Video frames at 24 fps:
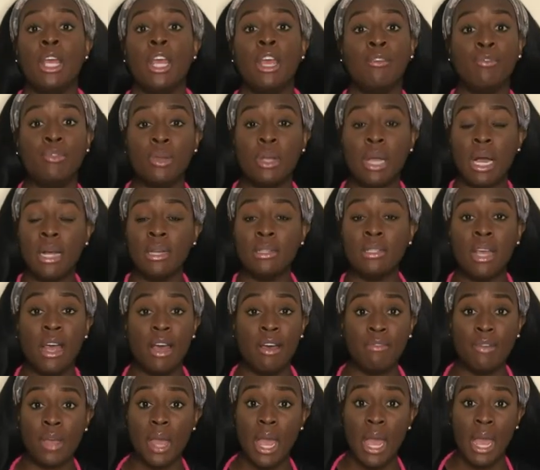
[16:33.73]
If you guys
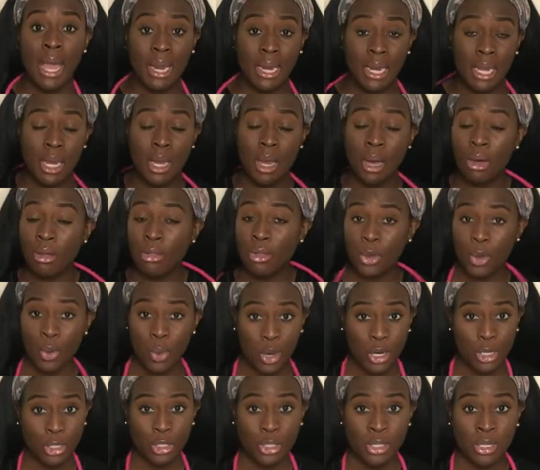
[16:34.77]
have any other
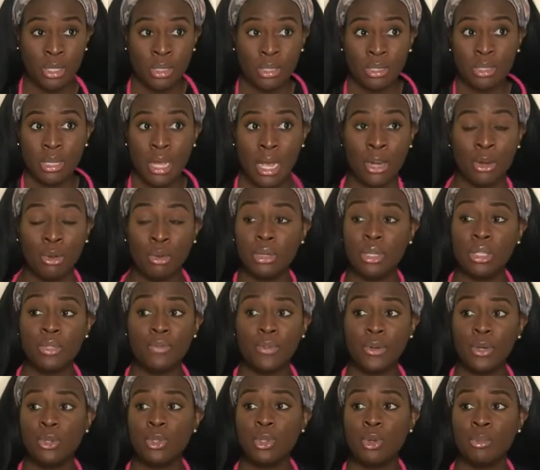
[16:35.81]
questions, I know this
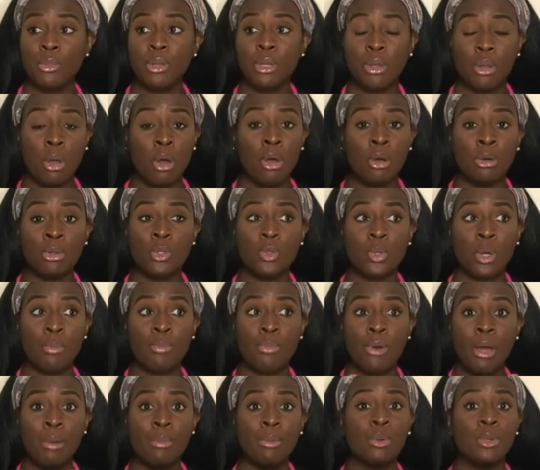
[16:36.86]
video is going to be long, so I'm
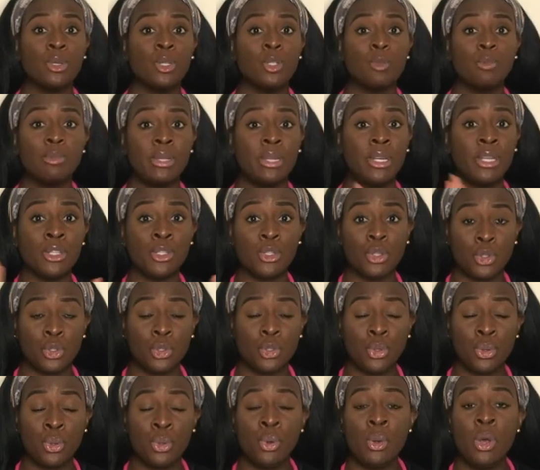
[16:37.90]
probably going to split it into
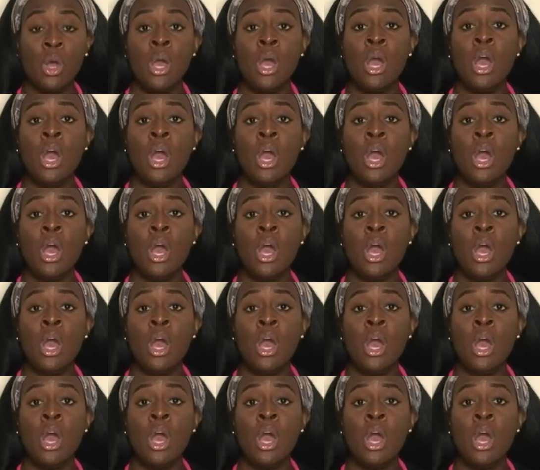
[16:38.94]
two.